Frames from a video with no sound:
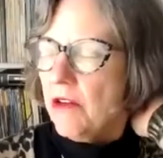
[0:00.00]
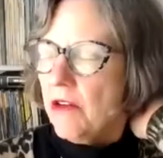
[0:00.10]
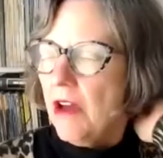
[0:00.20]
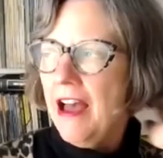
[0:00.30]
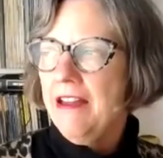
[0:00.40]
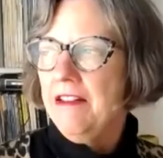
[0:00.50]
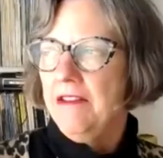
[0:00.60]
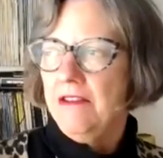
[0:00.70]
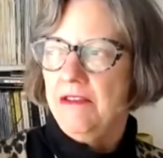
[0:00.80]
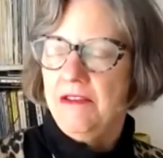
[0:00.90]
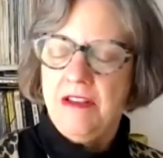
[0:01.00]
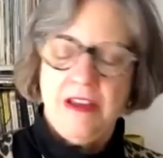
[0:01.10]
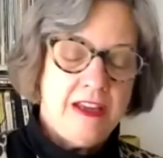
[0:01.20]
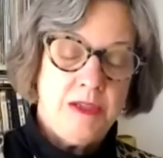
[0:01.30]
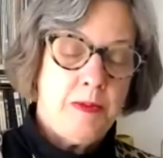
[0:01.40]
I,
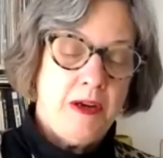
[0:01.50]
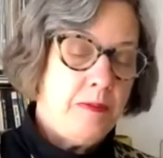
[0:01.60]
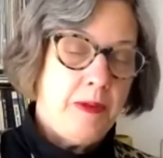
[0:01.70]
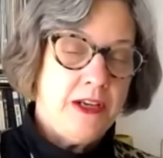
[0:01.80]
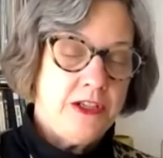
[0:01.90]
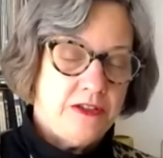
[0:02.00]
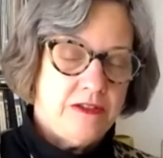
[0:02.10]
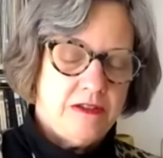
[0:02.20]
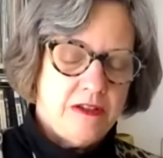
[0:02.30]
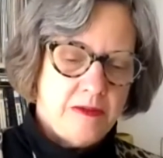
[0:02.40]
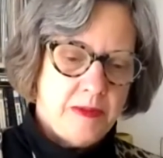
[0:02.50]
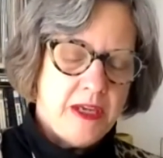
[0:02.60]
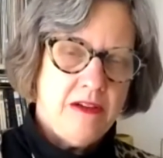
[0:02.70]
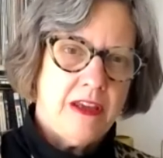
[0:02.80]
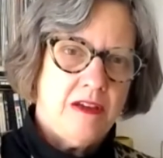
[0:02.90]
it's been a pleasure
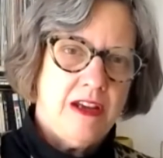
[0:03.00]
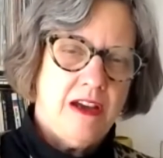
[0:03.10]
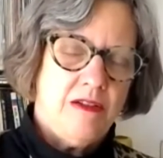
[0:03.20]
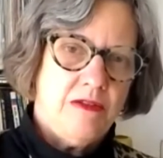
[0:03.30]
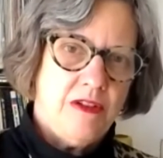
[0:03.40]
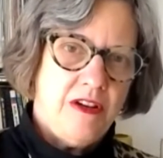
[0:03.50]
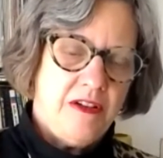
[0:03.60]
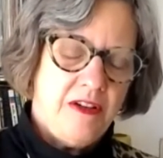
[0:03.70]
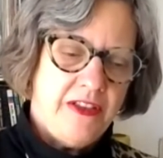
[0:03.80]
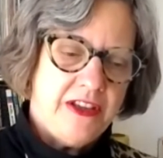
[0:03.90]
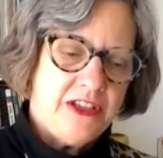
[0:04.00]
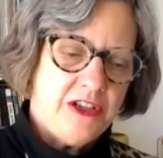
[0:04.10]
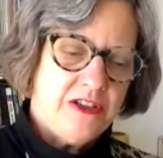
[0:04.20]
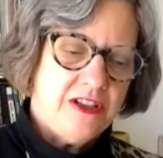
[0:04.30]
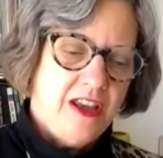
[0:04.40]
hearing you now all these
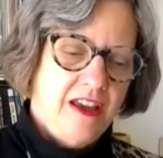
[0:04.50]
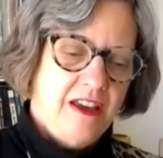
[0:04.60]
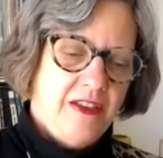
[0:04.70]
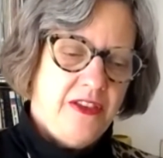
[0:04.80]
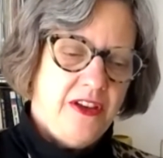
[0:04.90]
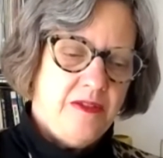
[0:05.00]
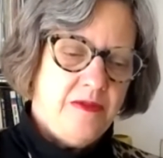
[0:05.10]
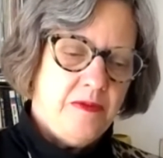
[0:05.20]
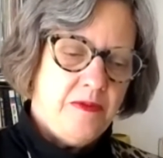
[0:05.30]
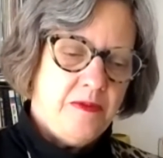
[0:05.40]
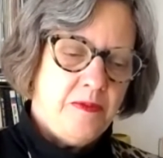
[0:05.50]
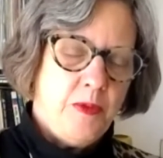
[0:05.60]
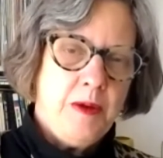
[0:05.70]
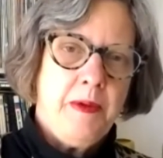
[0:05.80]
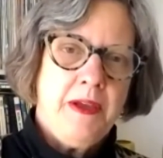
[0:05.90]
years. The
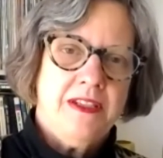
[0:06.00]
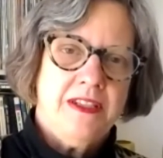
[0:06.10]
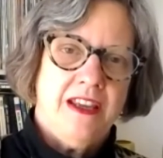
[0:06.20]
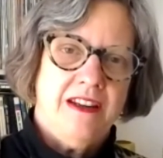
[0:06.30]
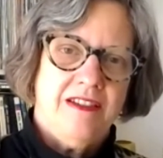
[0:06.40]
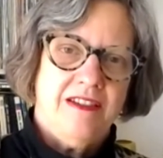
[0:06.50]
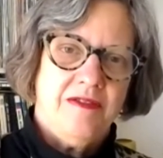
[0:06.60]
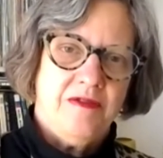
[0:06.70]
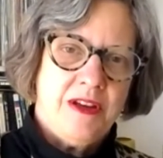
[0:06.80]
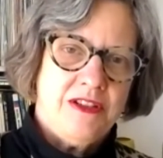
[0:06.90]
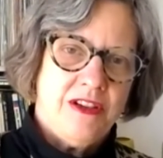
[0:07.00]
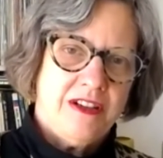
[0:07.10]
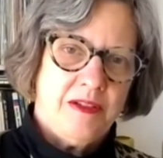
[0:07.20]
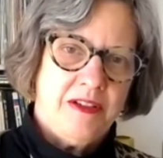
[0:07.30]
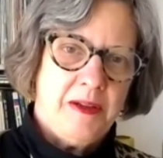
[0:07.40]
one piece that we
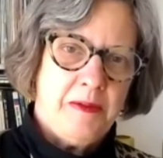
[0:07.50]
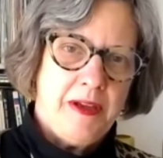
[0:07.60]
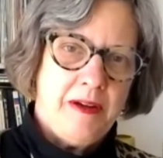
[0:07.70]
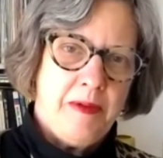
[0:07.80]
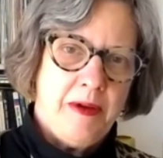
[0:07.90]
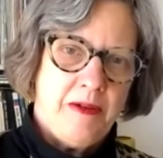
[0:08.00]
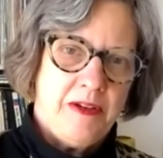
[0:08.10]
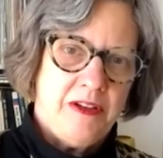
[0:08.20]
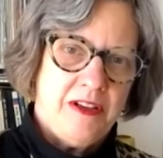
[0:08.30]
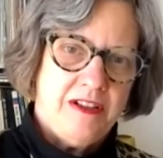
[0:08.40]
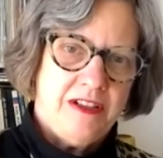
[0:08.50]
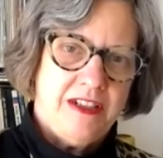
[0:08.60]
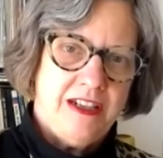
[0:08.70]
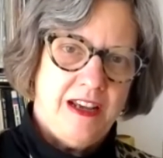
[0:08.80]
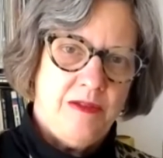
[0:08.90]
talked a little bit about earlier
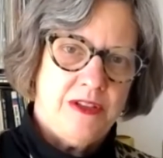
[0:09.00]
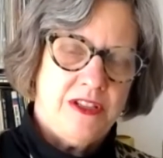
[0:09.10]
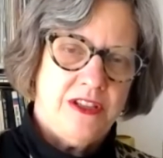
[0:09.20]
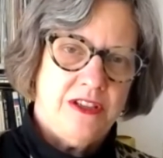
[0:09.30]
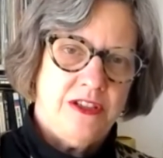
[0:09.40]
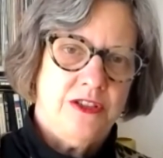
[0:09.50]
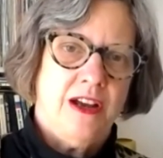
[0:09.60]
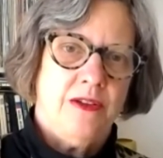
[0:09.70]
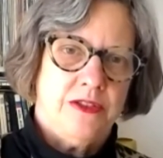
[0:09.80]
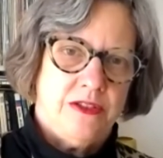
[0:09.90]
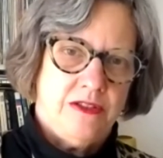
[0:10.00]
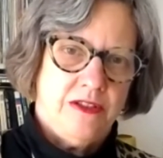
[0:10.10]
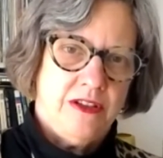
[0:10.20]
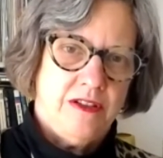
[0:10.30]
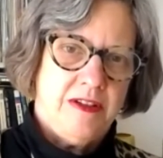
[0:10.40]
today was the Strauss,
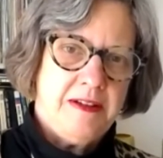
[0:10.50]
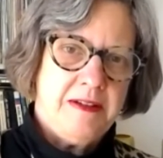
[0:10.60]
the